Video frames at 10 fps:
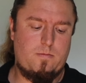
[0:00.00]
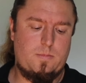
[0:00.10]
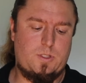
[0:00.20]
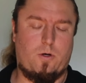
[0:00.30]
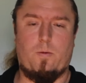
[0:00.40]

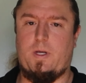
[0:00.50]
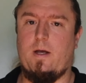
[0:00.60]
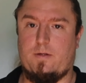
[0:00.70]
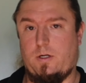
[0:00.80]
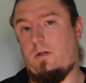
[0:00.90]
So
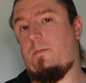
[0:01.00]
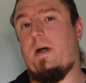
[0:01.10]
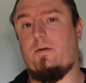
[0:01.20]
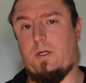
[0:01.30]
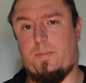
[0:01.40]
the
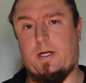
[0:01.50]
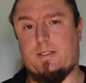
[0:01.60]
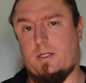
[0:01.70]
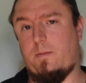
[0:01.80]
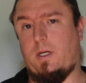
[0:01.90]
mounting plate's
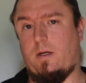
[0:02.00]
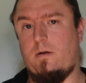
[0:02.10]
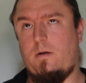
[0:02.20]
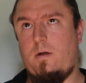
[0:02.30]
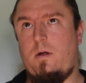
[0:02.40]
going to be
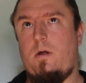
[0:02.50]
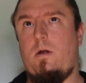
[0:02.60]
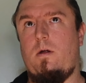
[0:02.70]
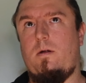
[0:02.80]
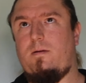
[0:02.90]

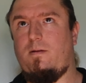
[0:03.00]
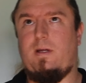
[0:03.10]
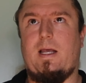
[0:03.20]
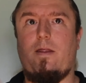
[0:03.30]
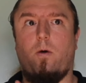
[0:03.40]

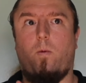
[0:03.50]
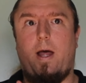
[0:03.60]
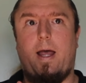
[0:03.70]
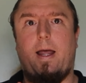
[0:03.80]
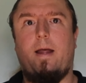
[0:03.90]
in the
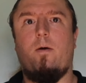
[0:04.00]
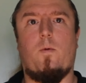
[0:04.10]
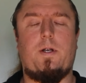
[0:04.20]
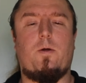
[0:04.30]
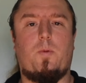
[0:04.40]
way
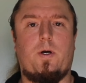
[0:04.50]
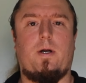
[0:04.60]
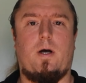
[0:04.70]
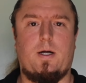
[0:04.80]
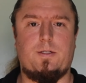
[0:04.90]
when you put it
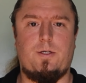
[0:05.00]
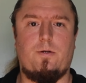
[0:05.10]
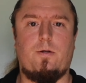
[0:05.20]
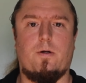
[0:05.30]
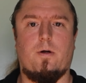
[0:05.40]
onto
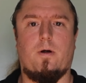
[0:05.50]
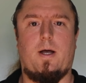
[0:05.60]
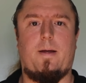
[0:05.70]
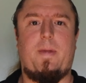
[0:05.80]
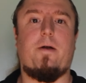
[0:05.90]
your
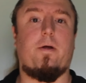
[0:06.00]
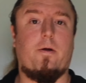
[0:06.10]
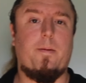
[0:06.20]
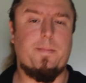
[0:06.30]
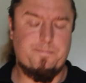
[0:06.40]
battery
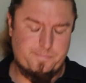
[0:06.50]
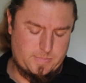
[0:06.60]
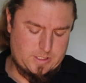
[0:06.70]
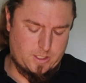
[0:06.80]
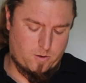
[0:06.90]
grip.
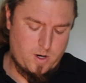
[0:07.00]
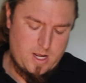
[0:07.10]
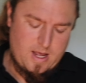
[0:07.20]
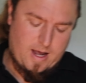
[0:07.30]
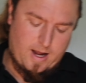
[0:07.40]
So
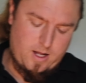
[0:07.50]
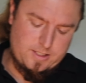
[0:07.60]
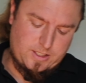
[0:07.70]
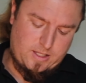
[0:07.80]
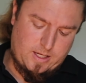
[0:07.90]
I
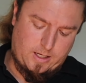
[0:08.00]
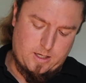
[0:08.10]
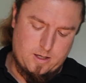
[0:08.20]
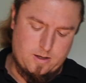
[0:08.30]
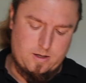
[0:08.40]
honestly
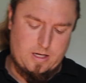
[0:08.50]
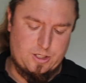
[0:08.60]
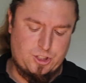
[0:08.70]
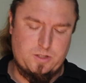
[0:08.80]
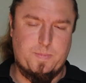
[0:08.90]
think
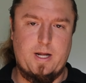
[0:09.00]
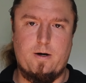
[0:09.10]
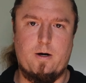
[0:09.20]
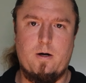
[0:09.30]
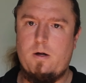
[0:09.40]
it's just
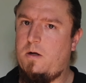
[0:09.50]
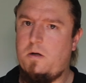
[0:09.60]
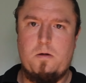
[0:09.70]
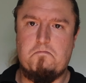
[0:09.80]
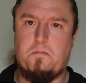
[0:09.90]
better,
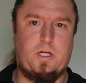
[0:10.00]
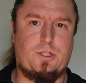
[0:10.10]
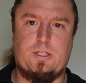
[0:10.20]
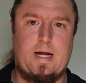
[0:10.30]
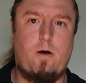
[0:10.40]
like
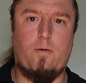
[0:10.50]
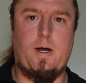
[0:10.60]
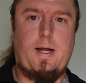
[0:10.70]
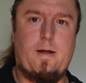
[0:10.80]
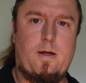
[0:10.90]
just
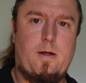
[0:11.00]
outright,